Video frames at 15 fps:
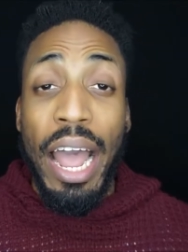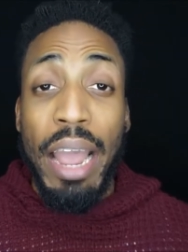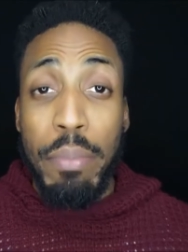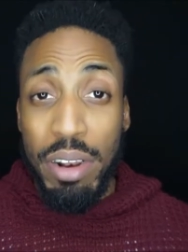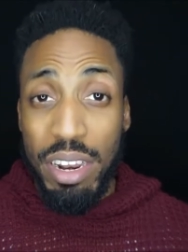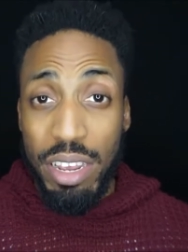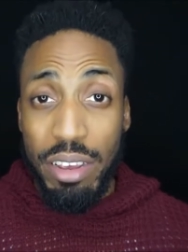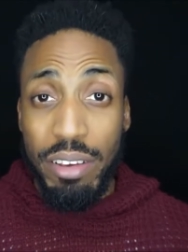I
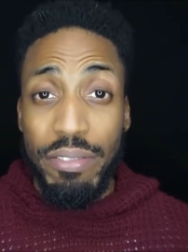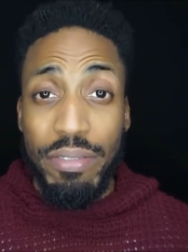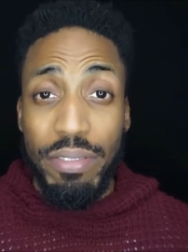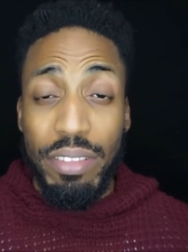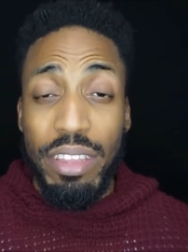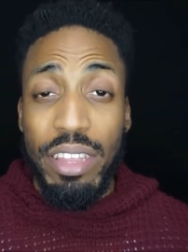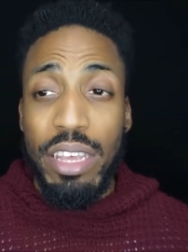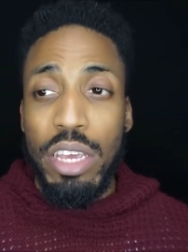believe
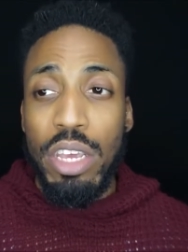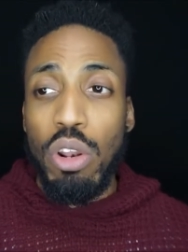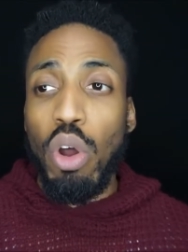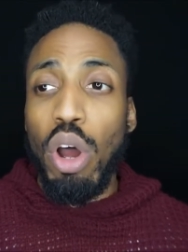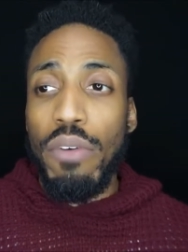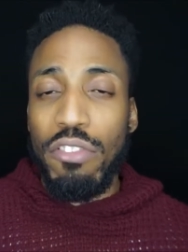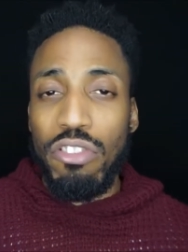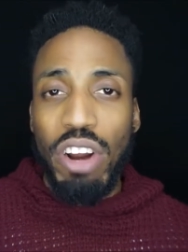the
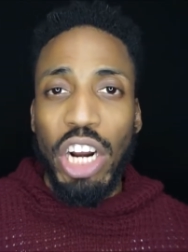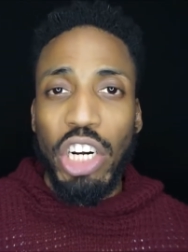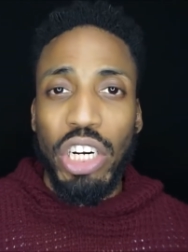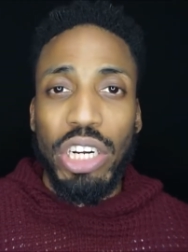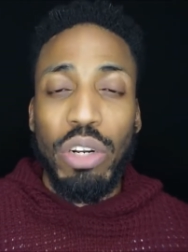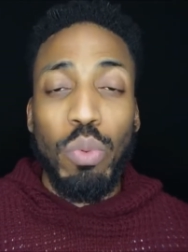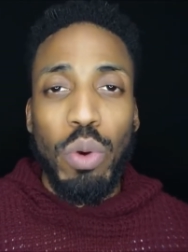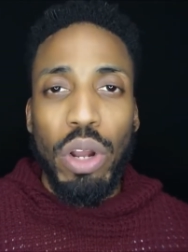law of
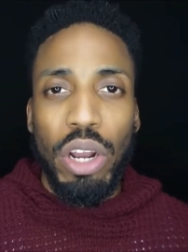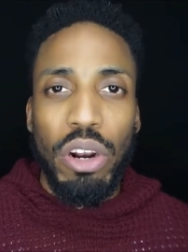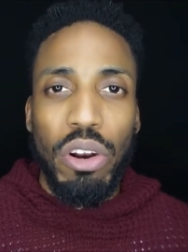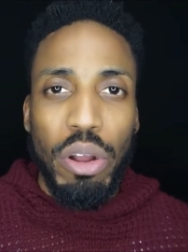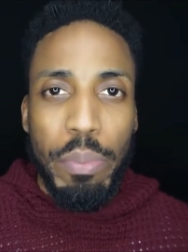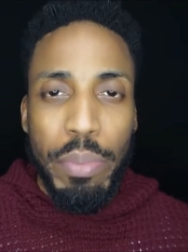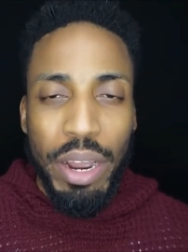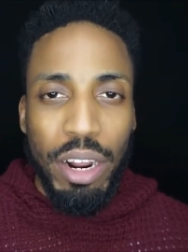attraction can work a
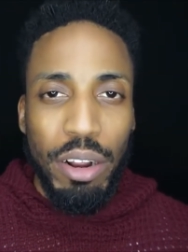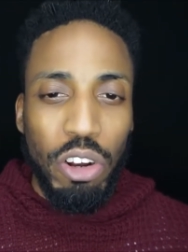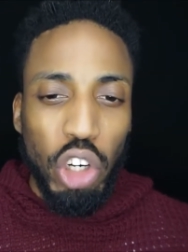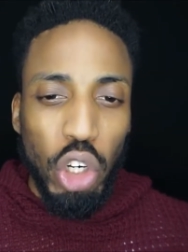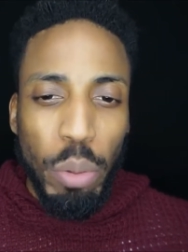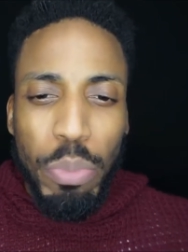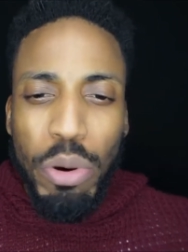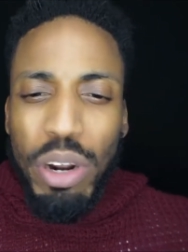lot better, because your